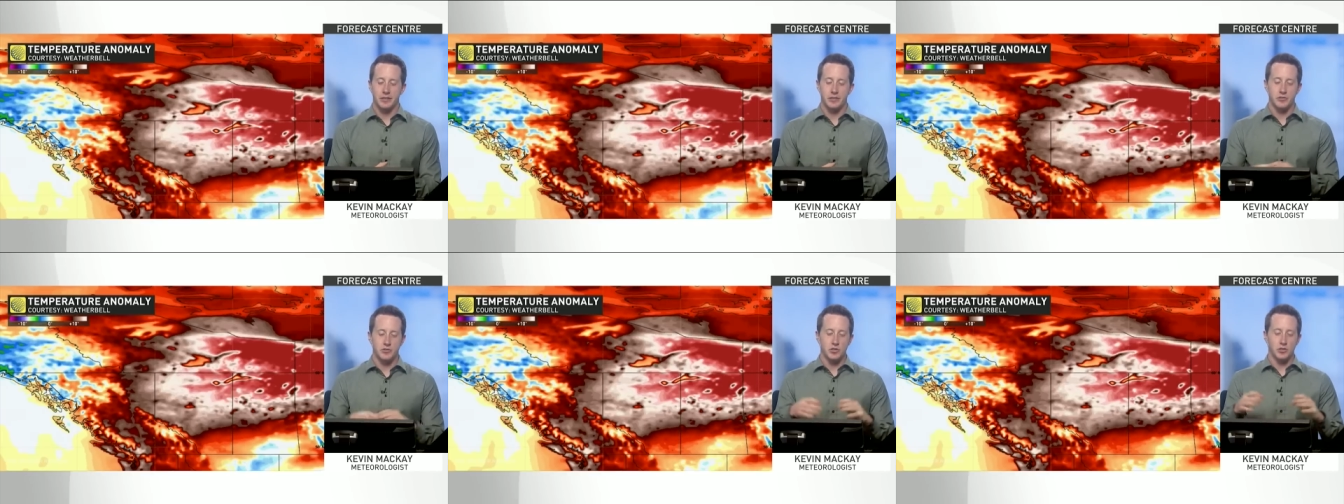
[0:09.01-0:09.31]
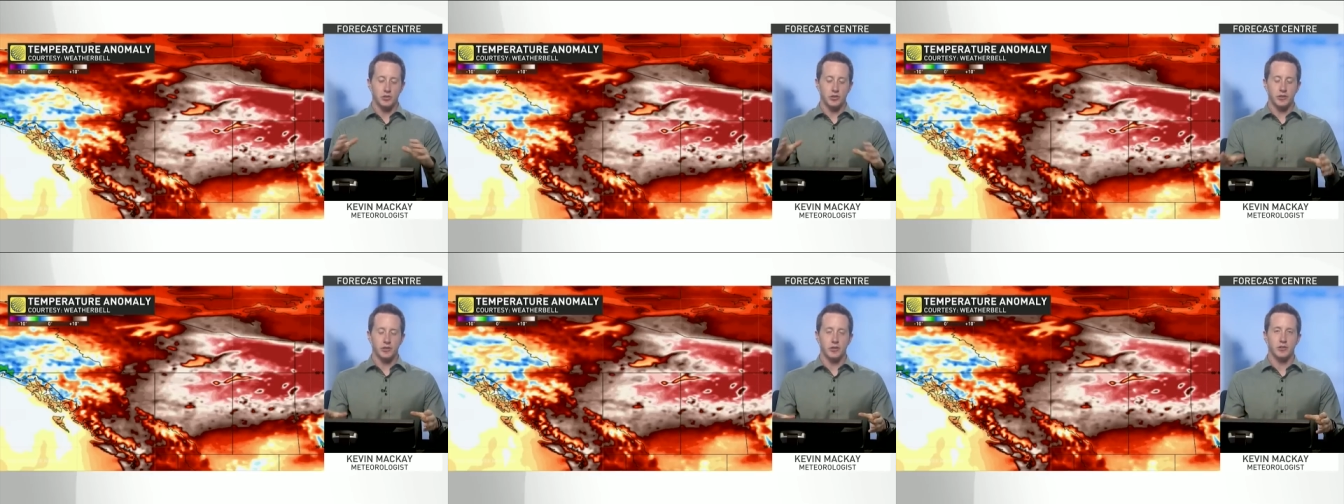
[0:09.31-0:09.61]
Here's a
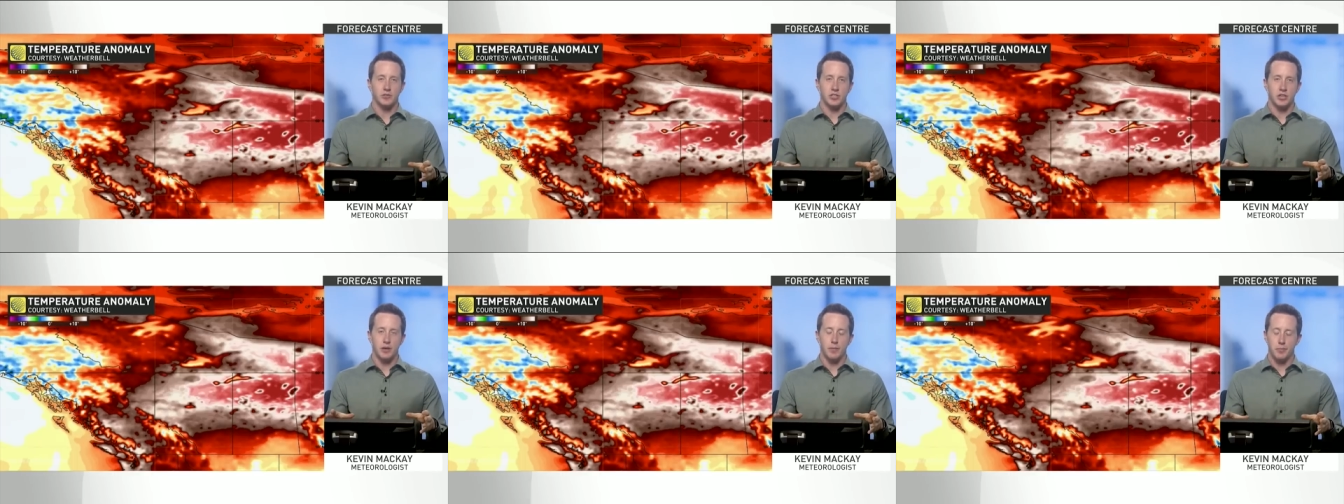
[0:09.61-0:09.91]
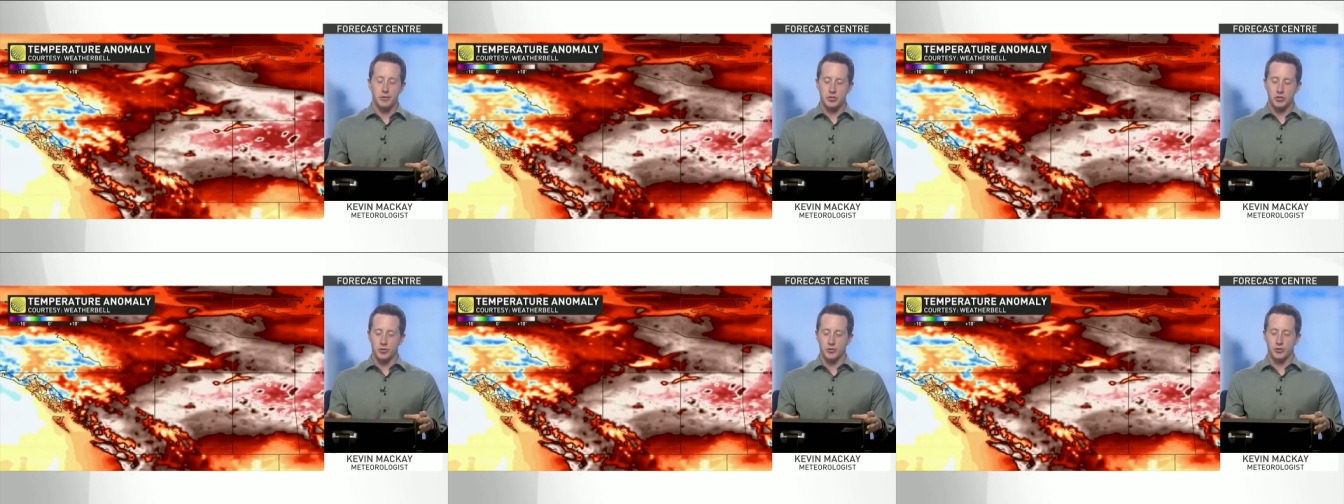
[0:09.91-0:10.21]
look at our
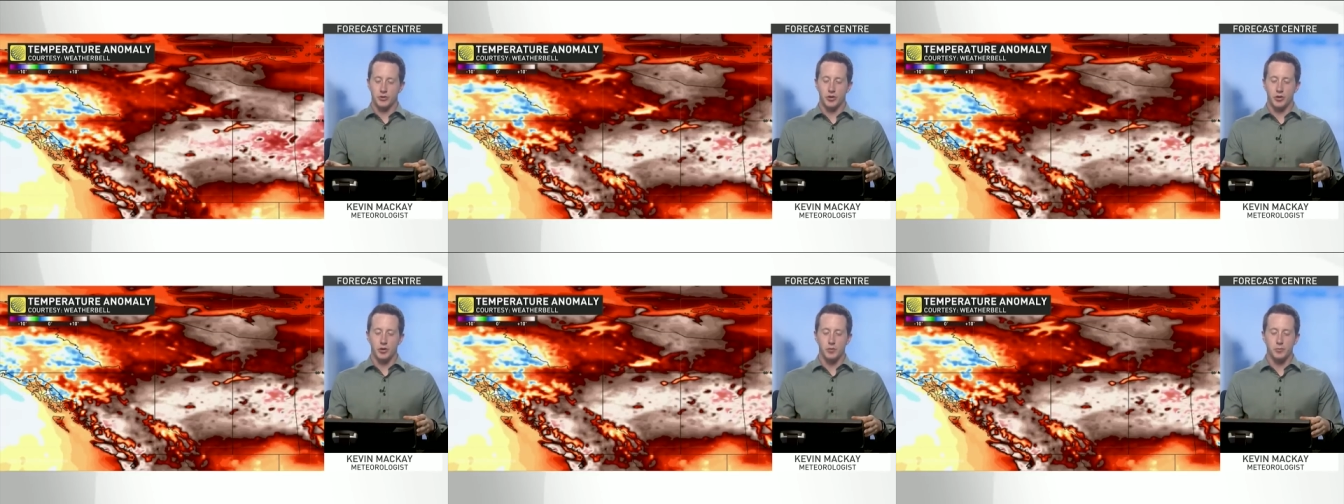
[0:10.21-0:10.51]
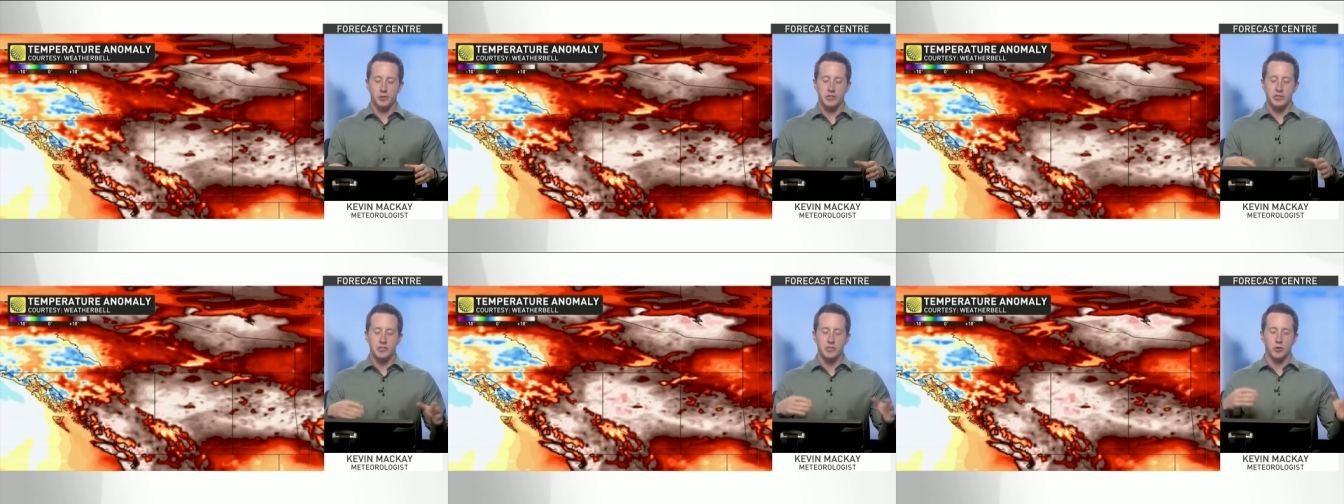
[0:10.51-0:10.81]
temperature
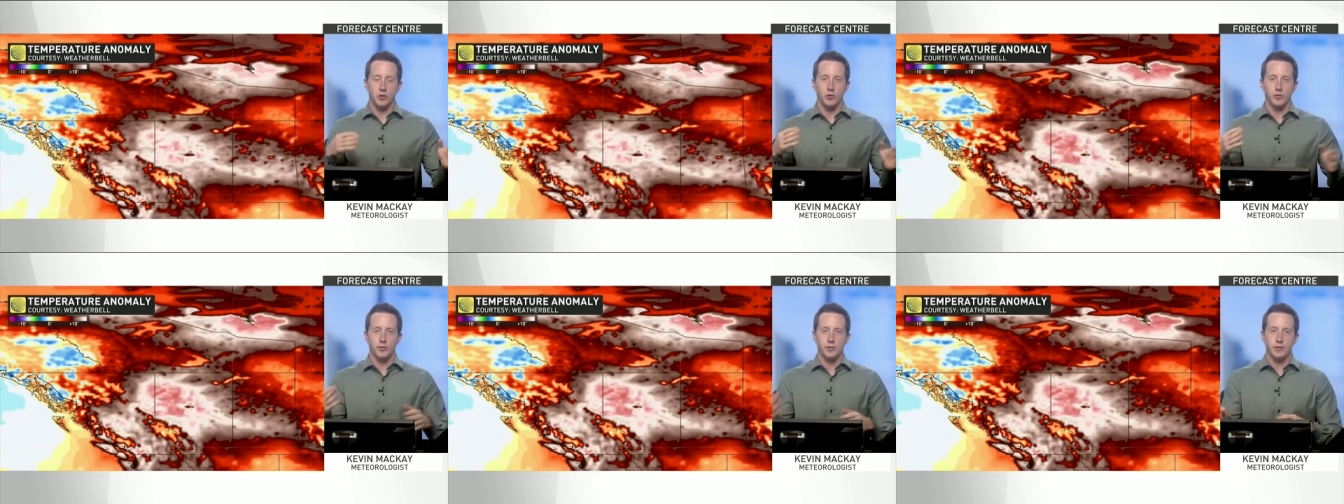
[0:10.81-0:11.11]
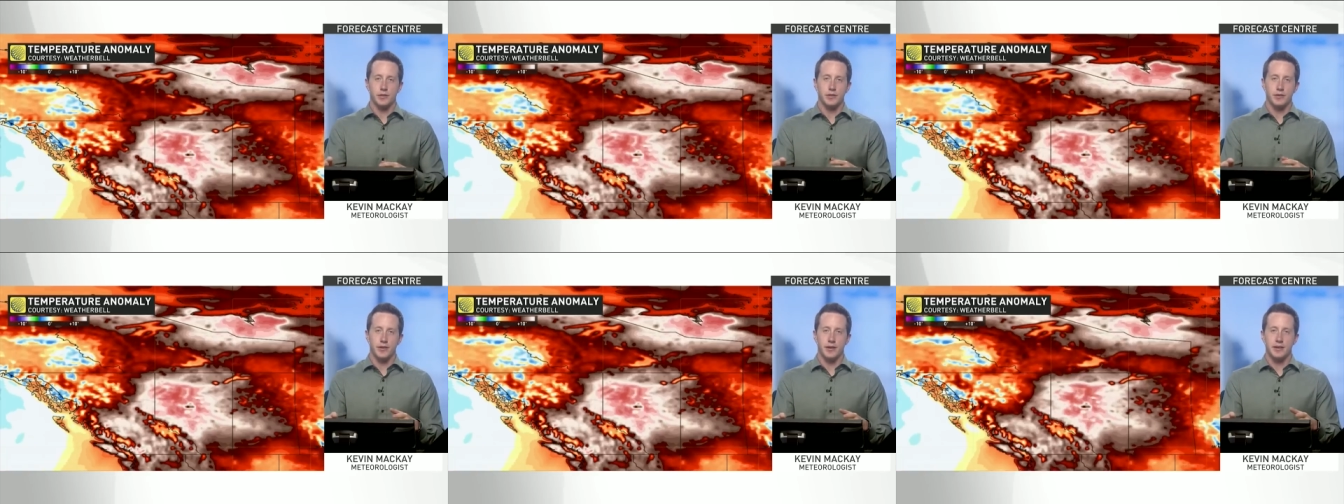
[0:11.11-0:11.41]
anomalies over
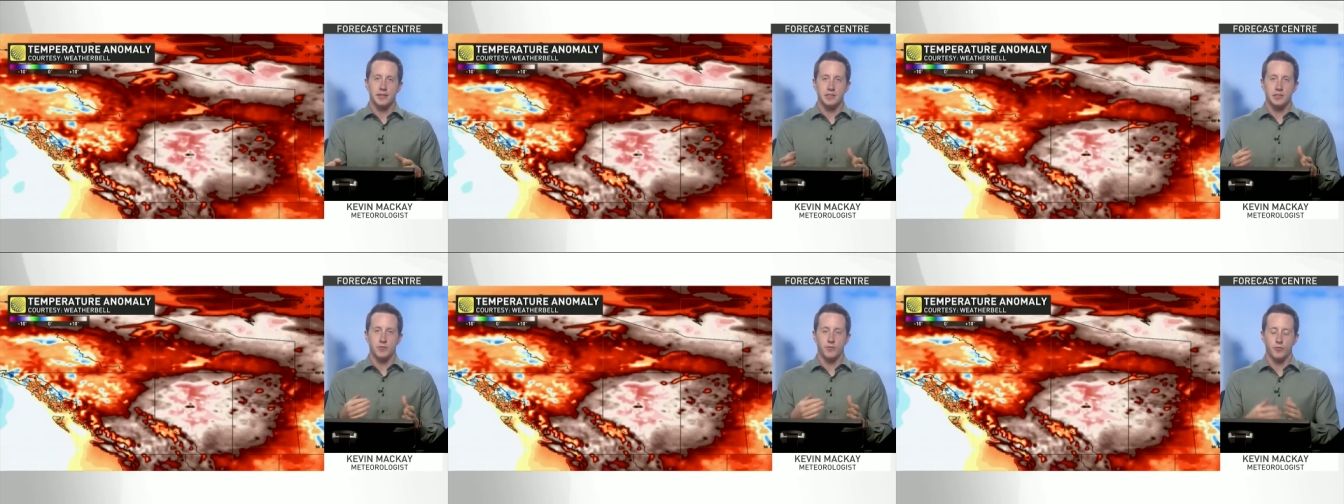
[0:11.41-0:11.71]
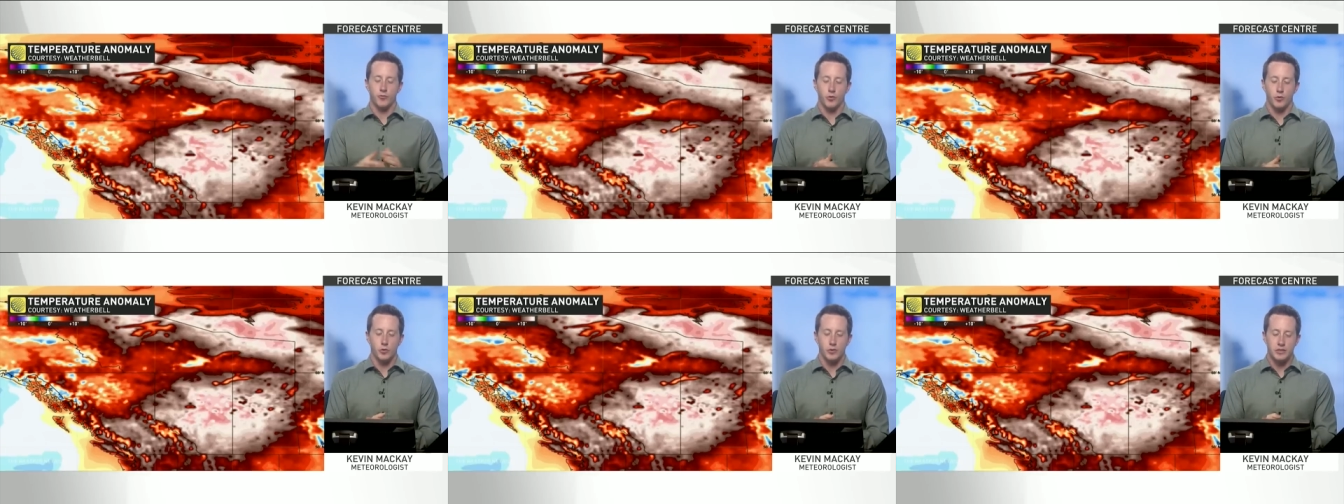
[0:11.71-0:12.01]
the next
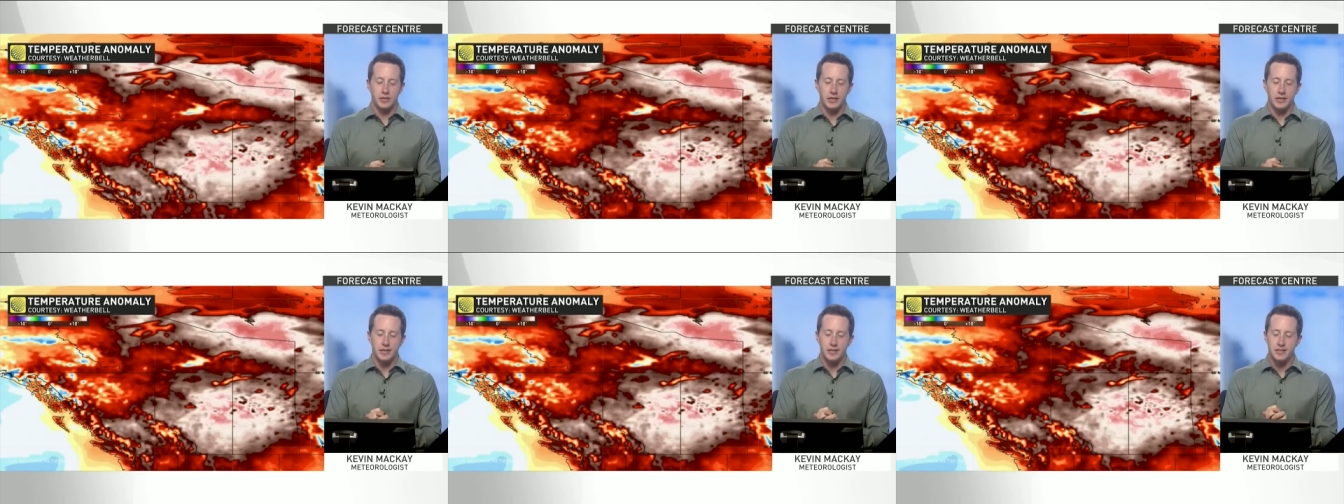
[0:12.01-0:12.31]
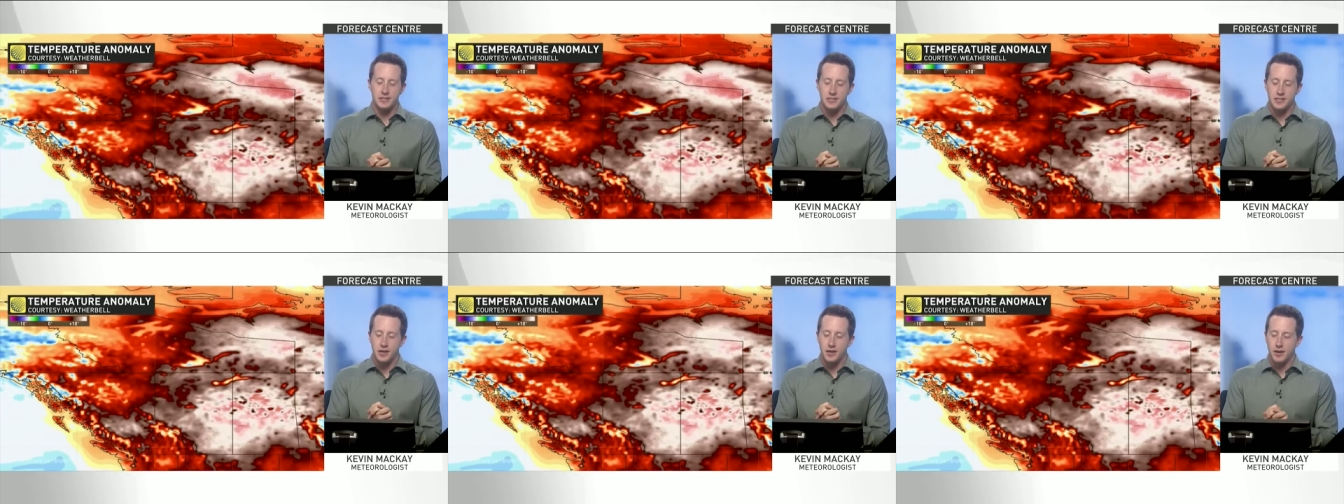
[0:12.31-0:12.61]
four
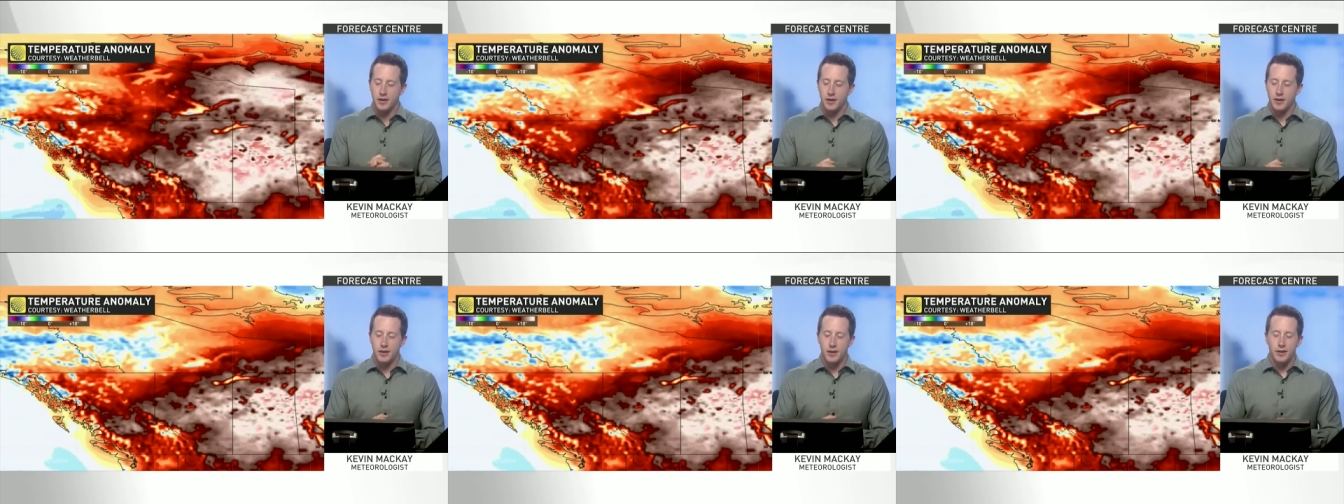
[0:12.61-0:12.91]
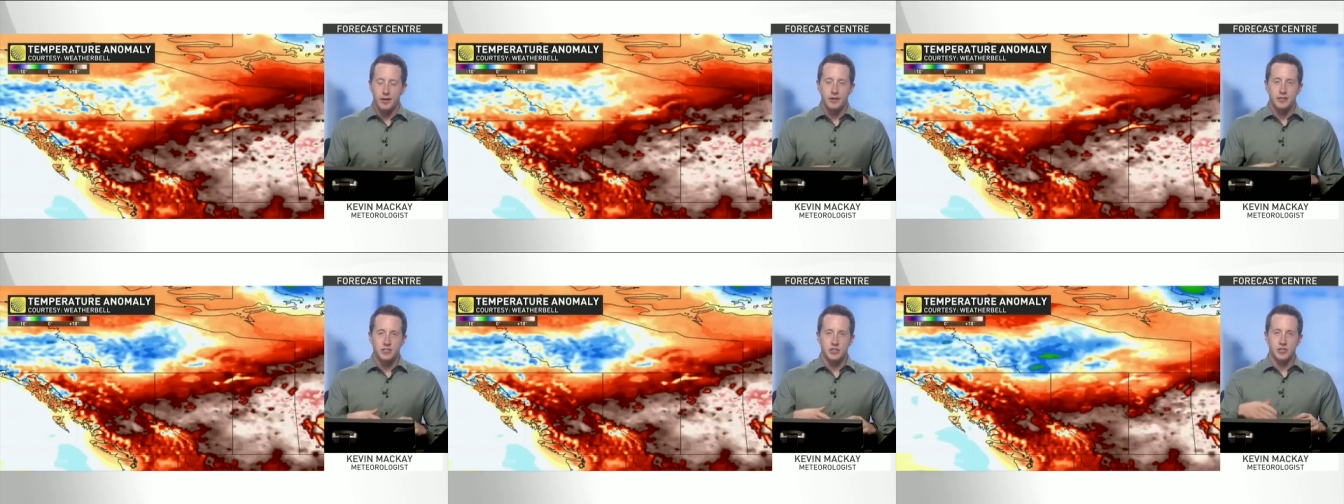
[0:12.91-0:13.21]
days.
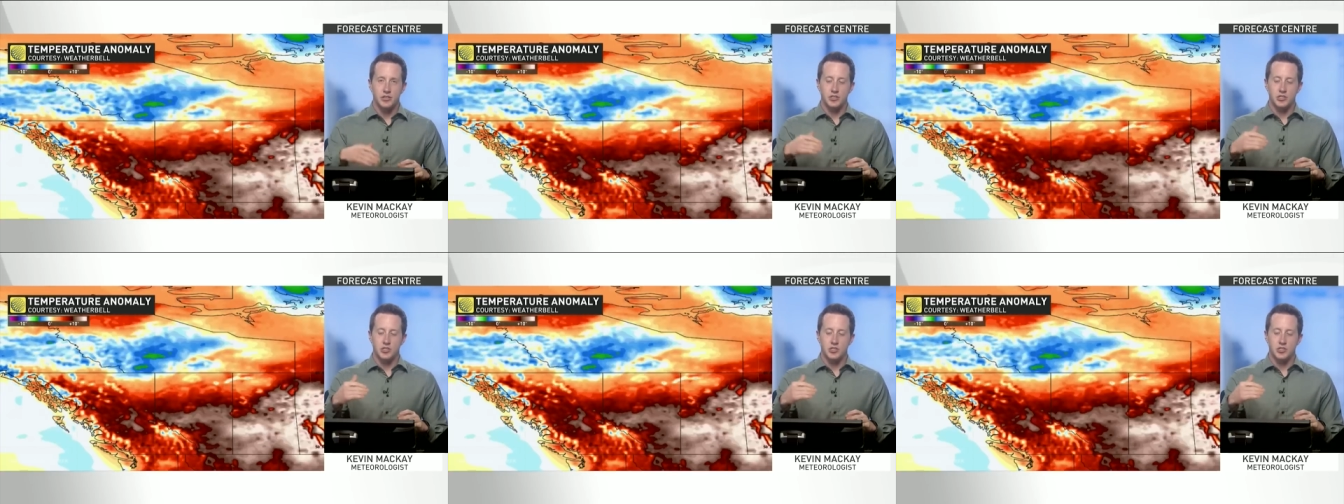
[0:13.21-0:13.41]
It's going to